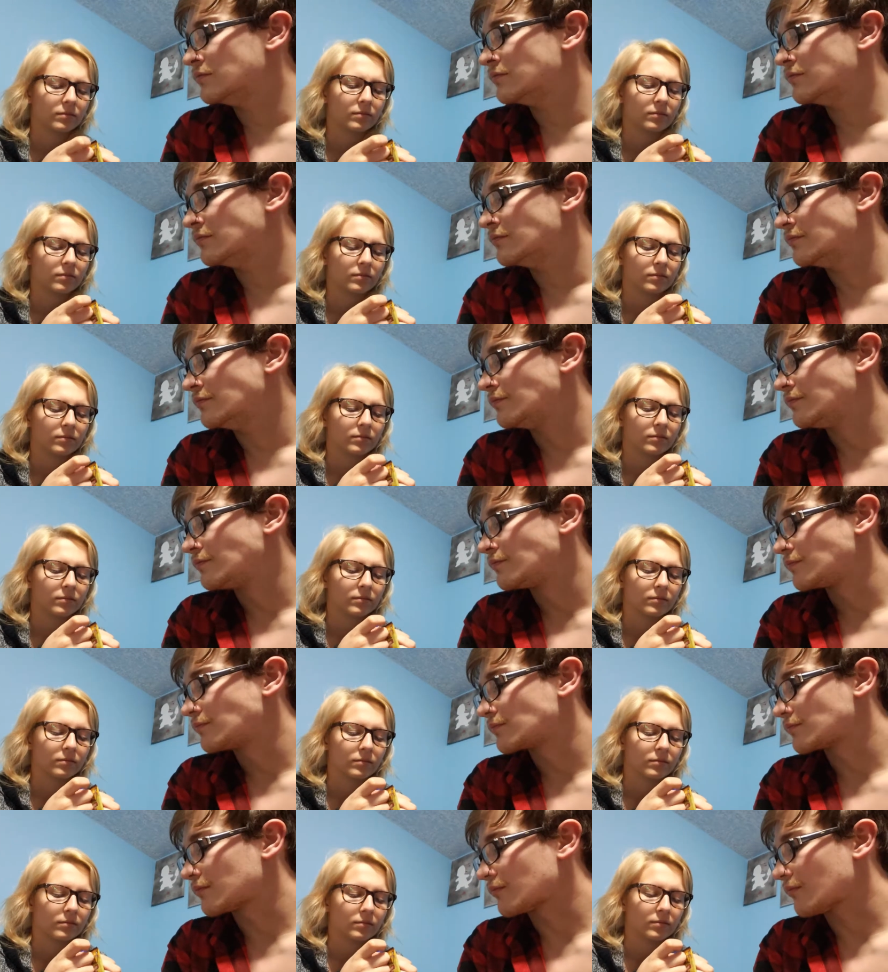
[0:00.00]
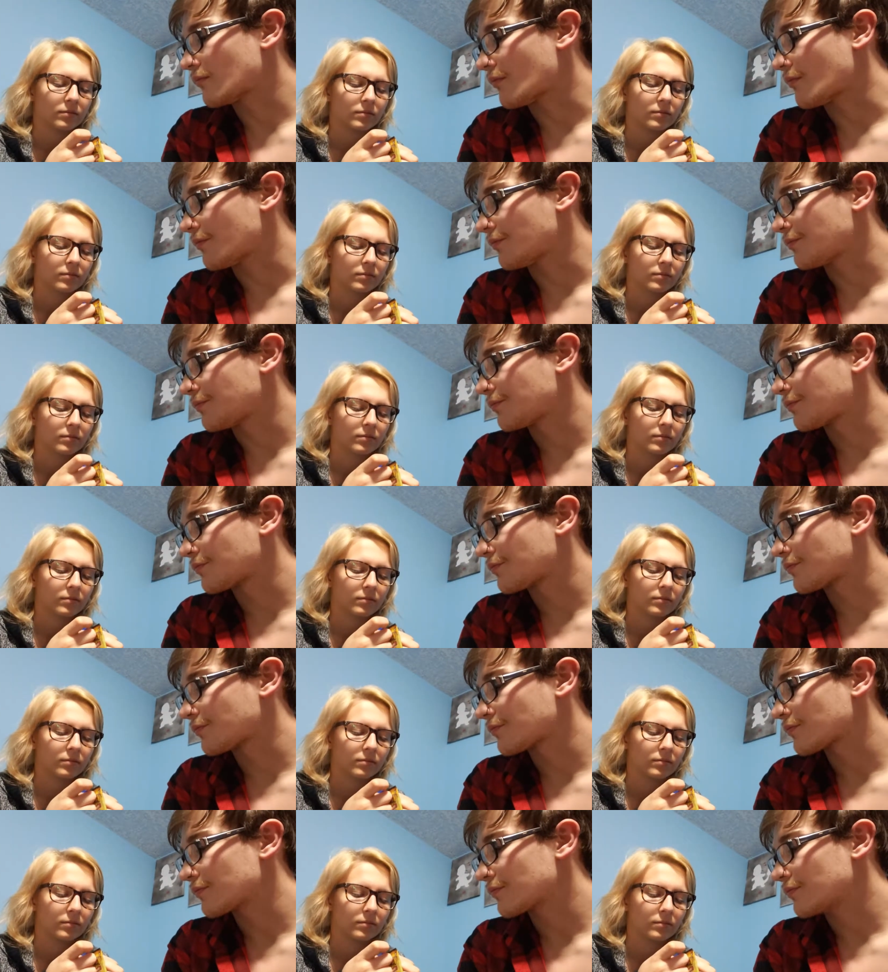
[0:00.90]

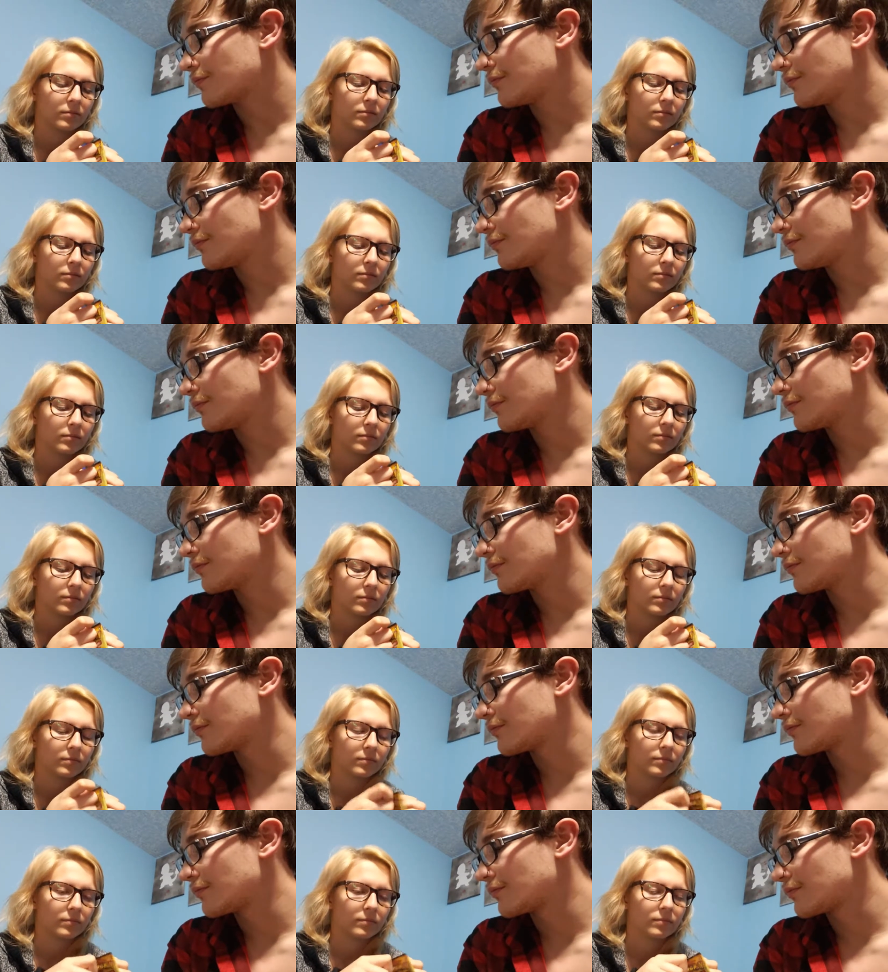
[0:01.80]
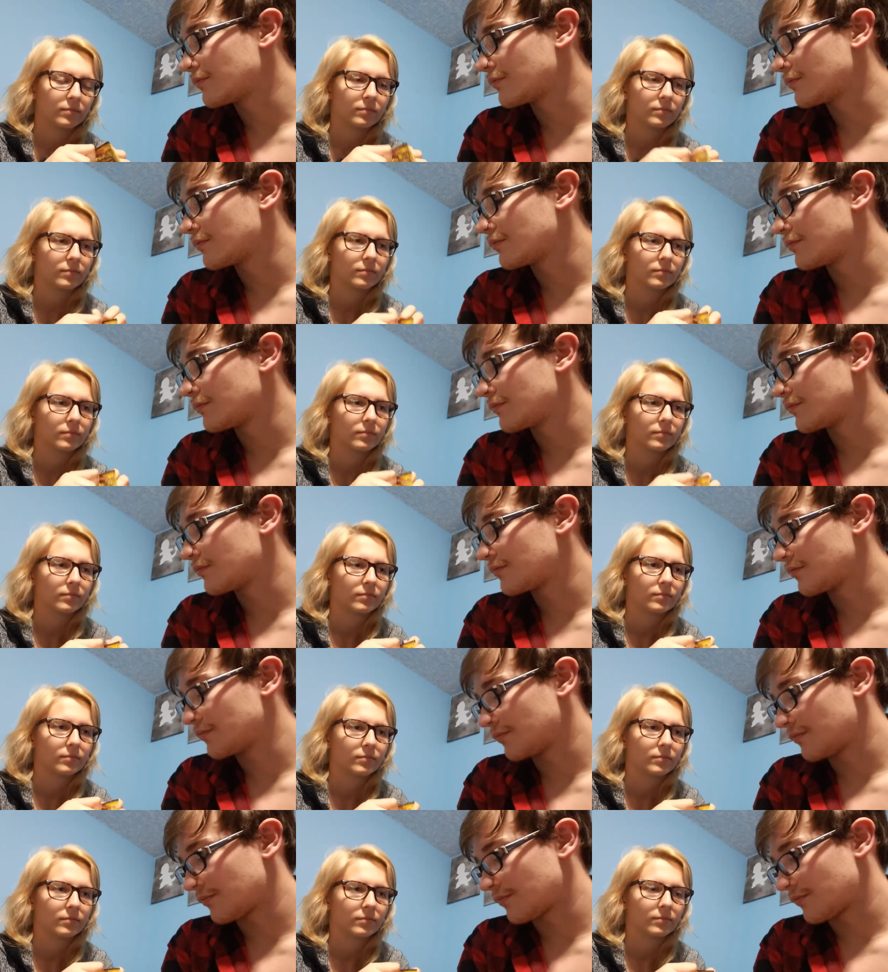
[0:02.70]

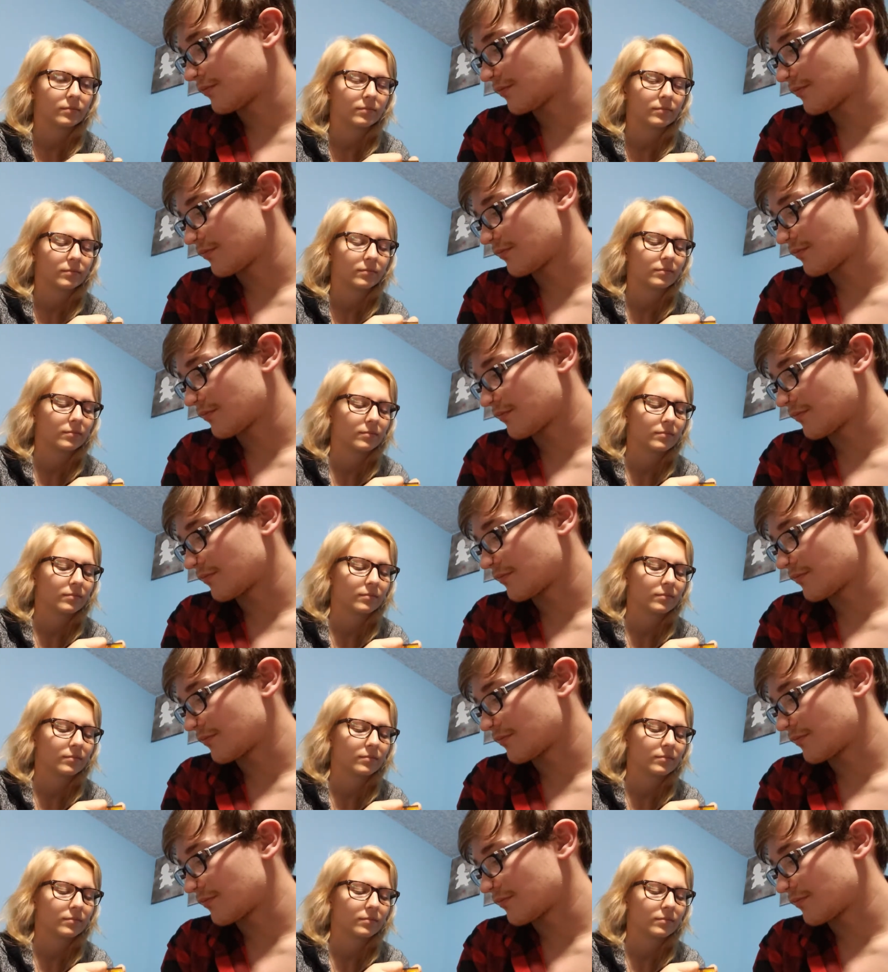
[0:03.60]
Nothing is said.